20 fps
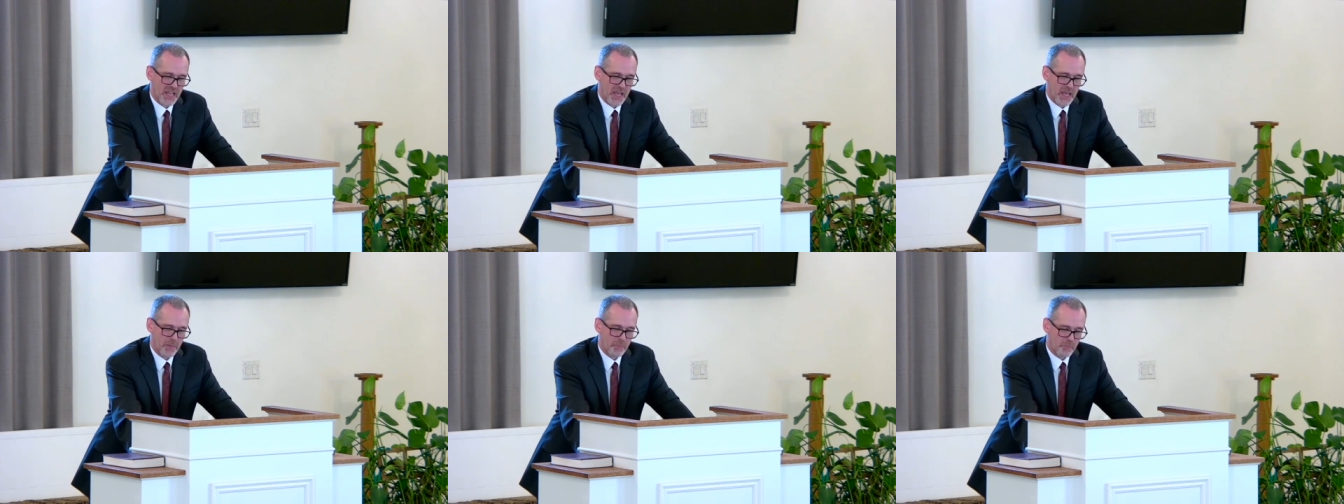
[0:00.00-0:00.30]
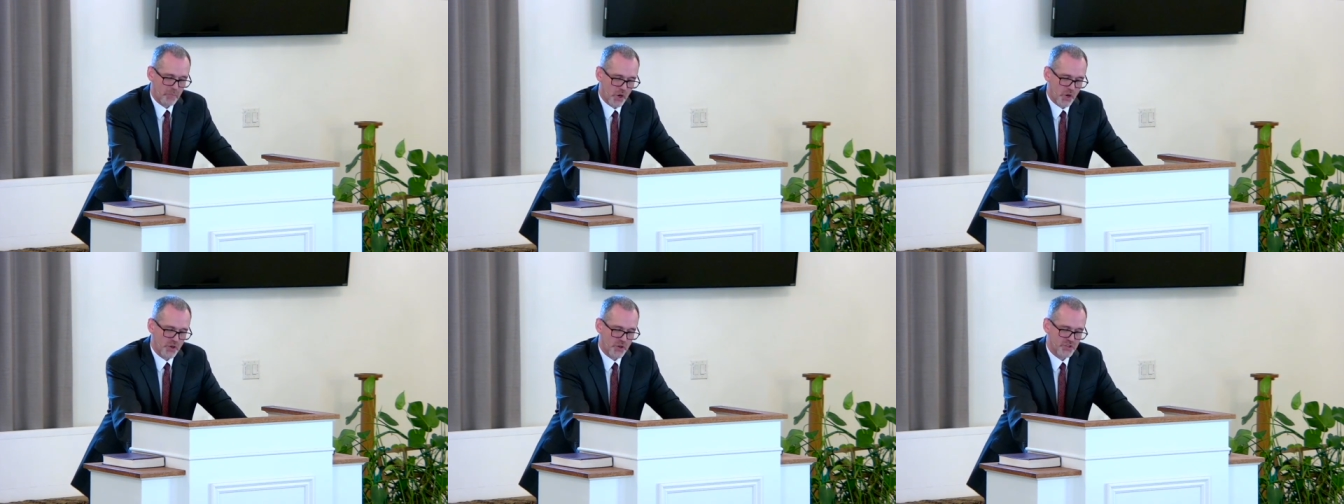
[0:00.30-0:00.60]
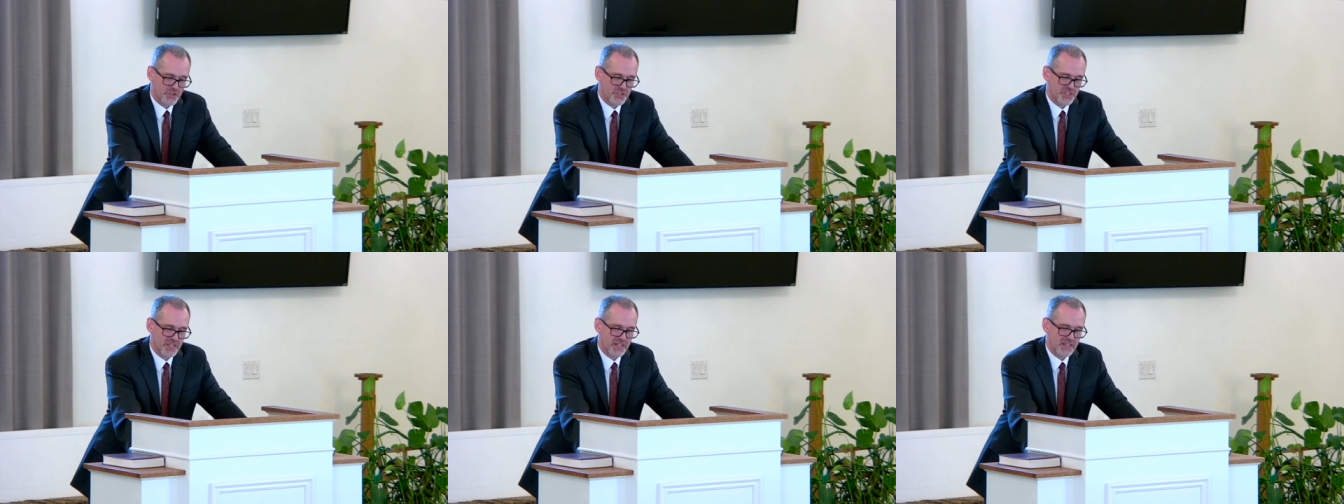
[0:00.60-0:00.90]
a
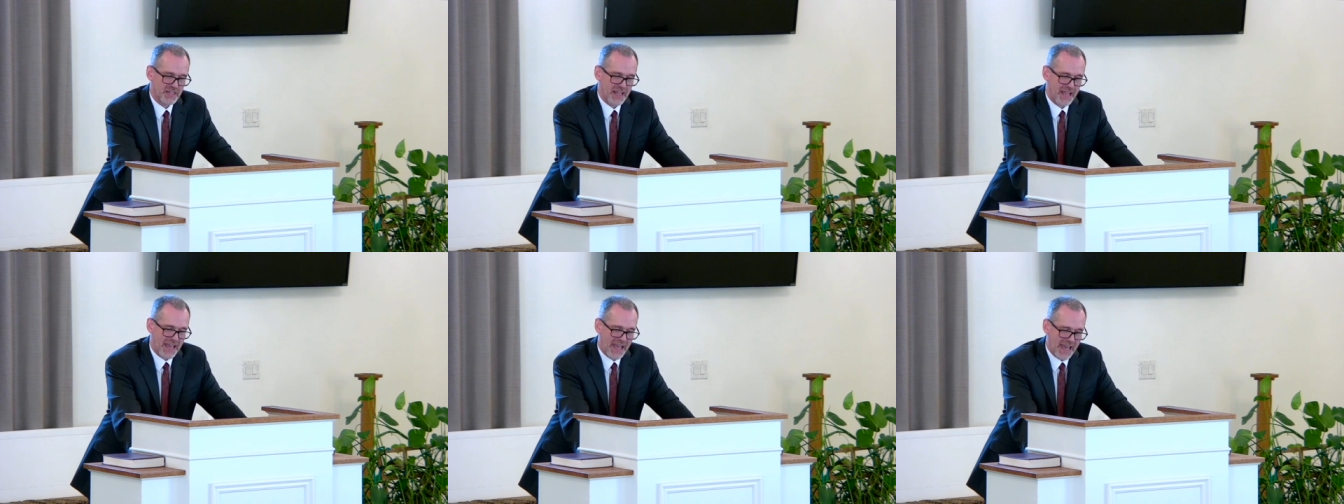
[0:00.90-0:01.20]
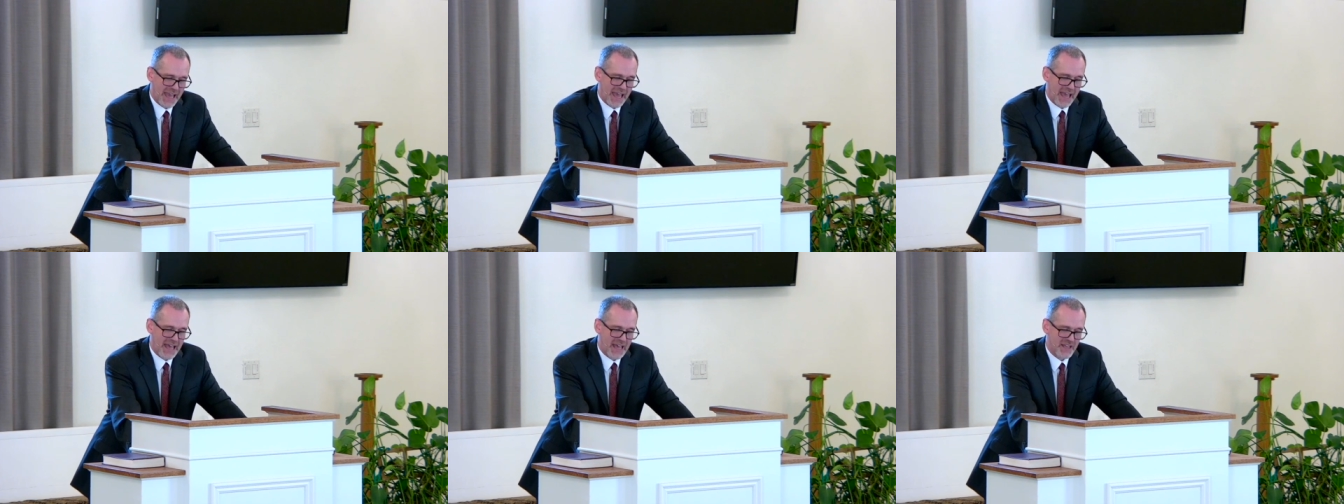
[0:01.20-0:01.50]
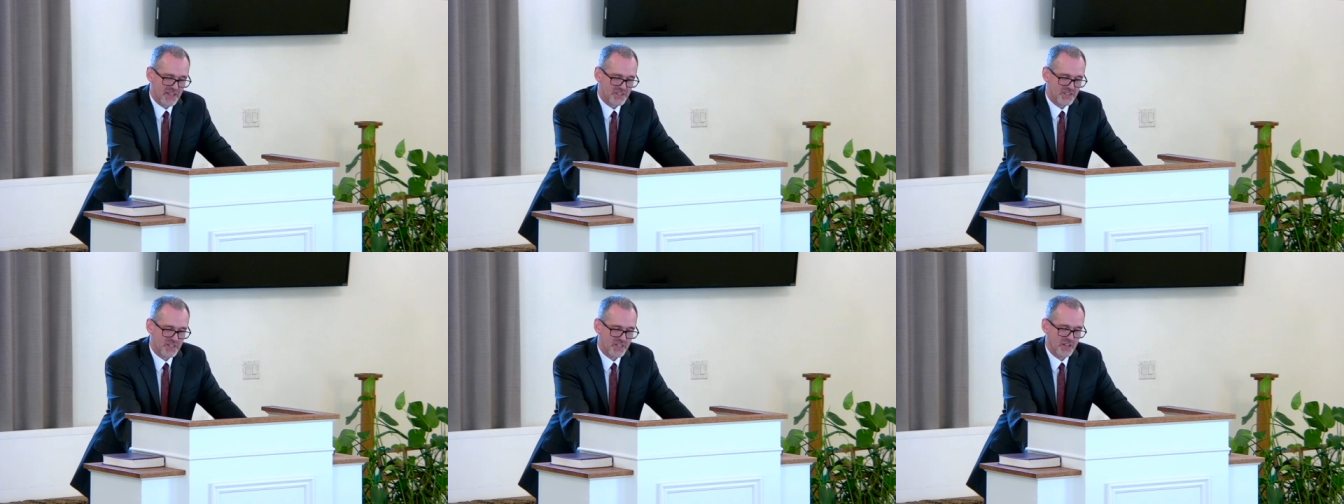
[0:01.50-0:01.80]
person
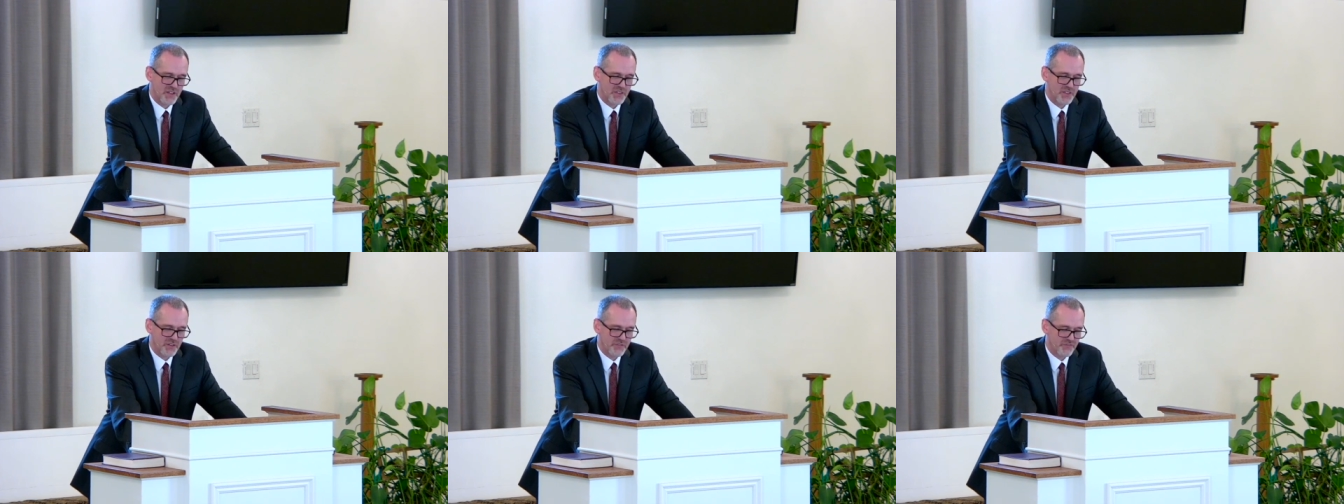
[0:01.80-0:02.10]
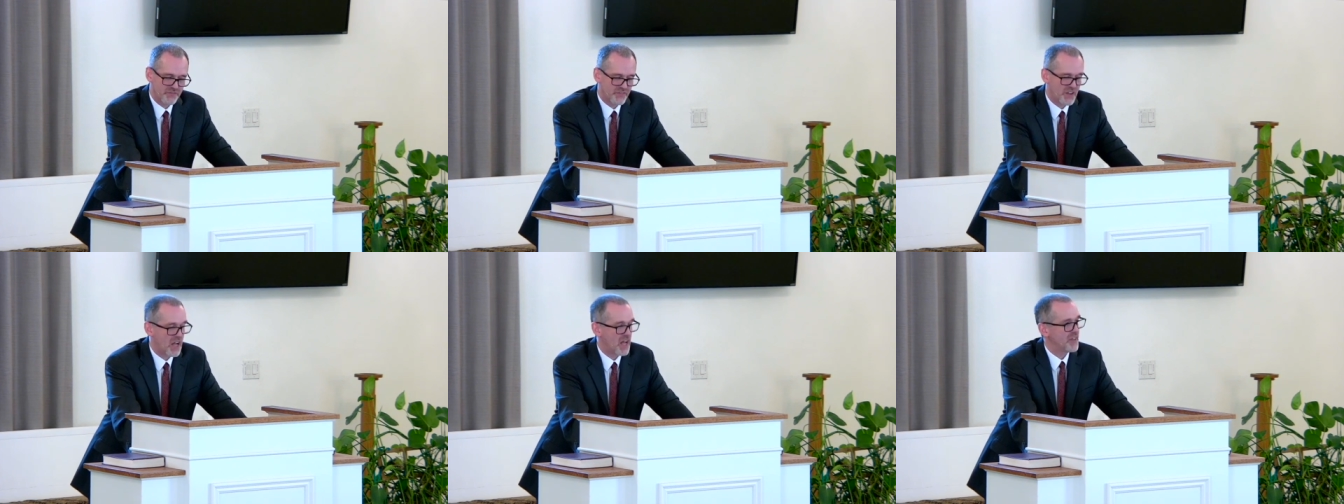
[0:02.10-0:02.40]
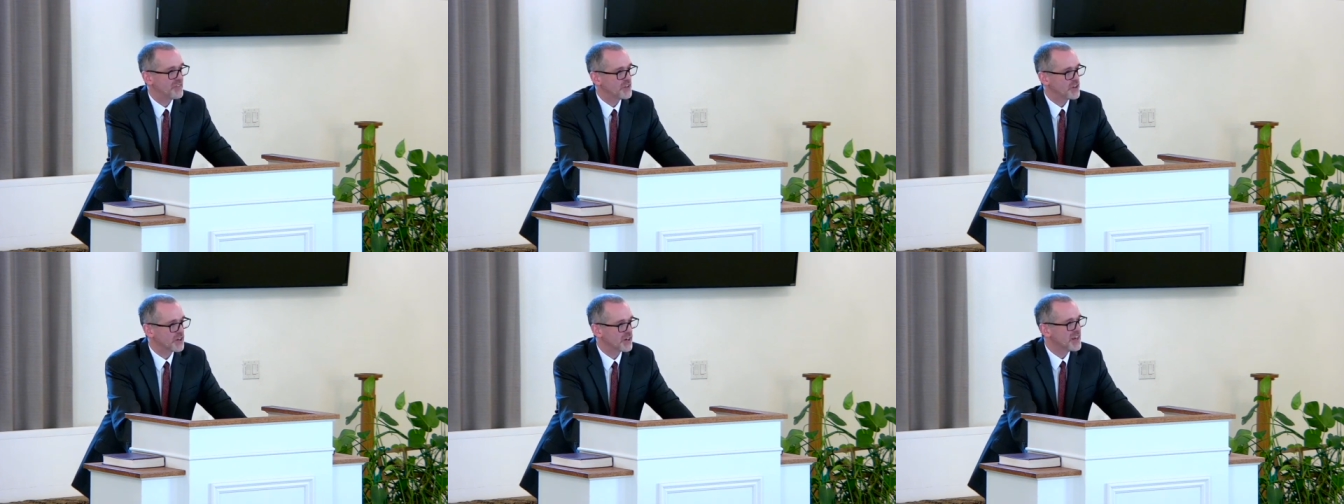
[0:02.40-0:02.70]
has the
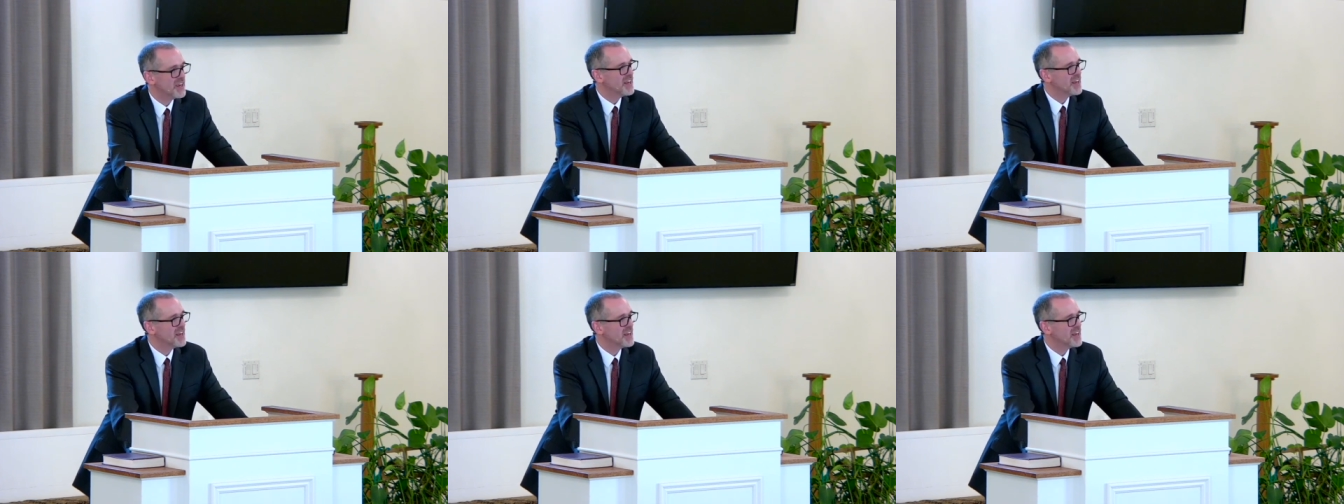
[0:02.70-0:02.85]
Father.